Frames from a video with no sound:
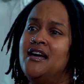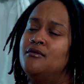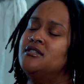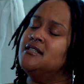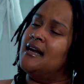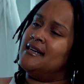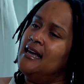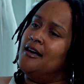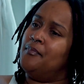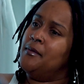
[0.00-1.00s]
It was just like,
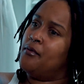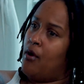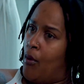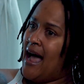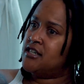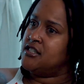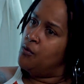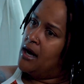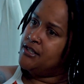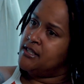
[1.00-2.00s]
damn, people are actually
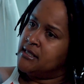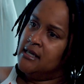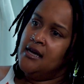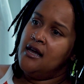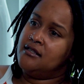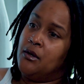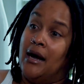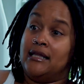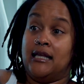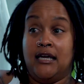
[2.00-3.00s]
watching. Mm-hmm. And so
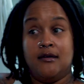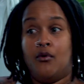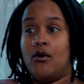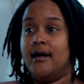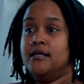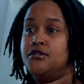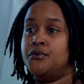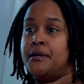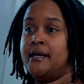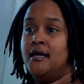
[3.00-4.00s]
I leaned more
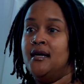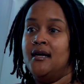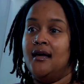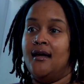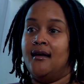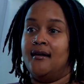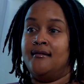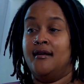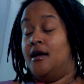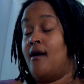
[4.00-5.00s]
into it and
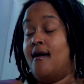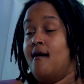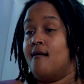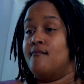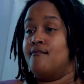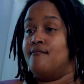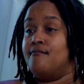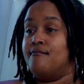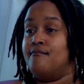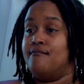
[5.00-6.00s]
here I
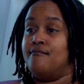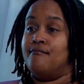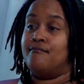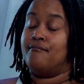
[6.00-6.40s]
am.